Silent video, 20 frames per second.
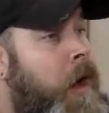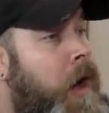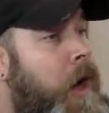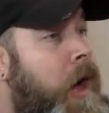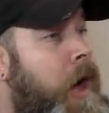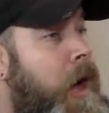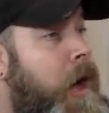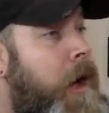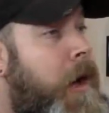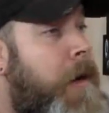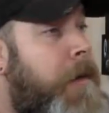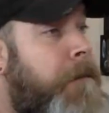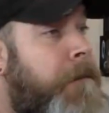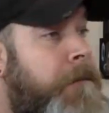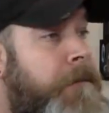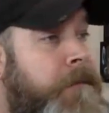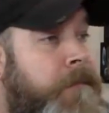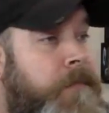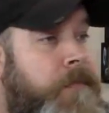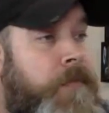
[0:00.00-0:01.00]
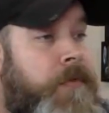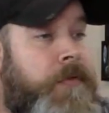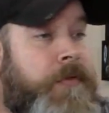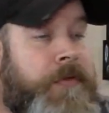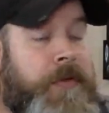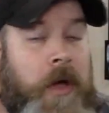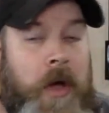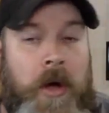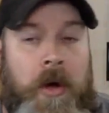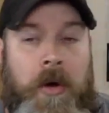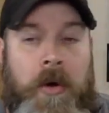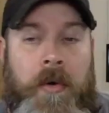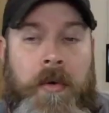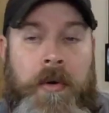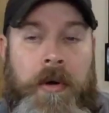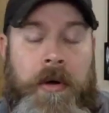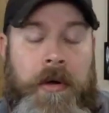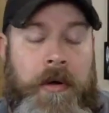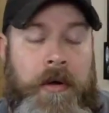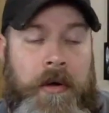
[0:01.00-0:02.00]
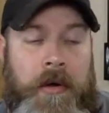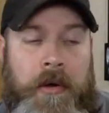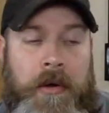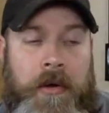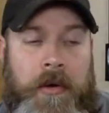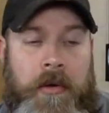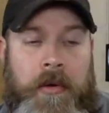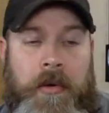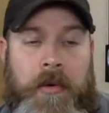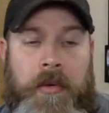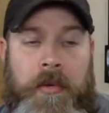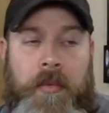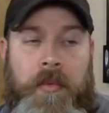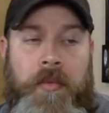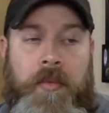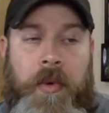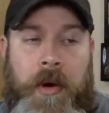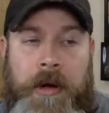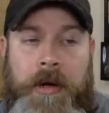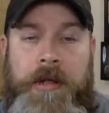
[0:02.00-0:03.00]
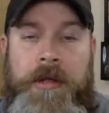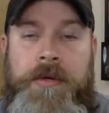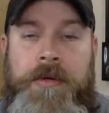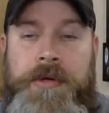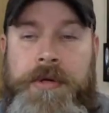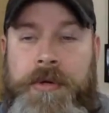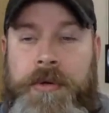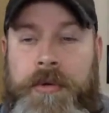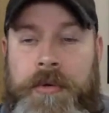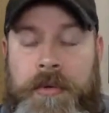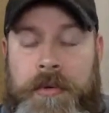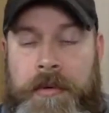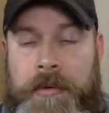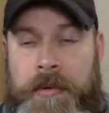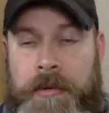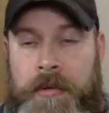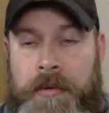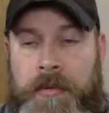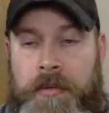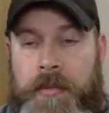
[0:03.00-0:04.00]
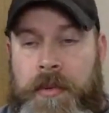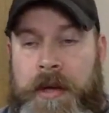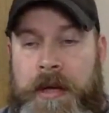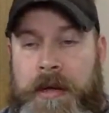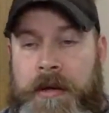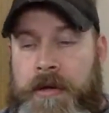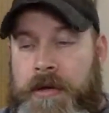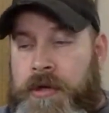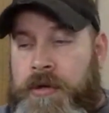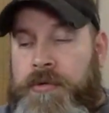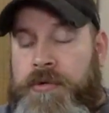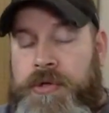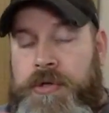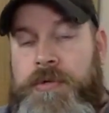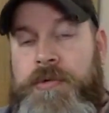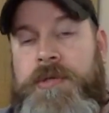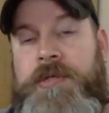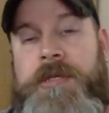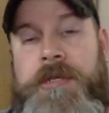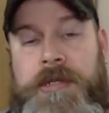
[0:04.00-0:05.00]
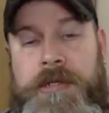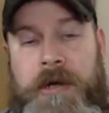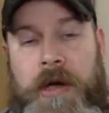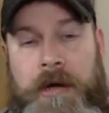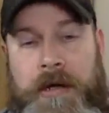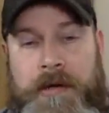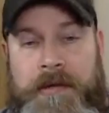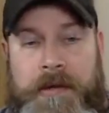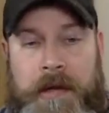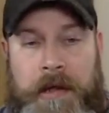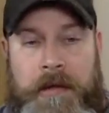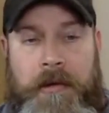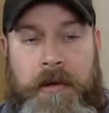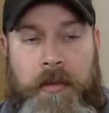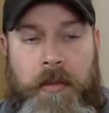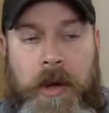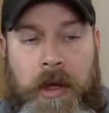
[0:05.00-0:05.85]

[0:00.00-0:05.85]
know. So what do you do when you do see a dog on the side of the road?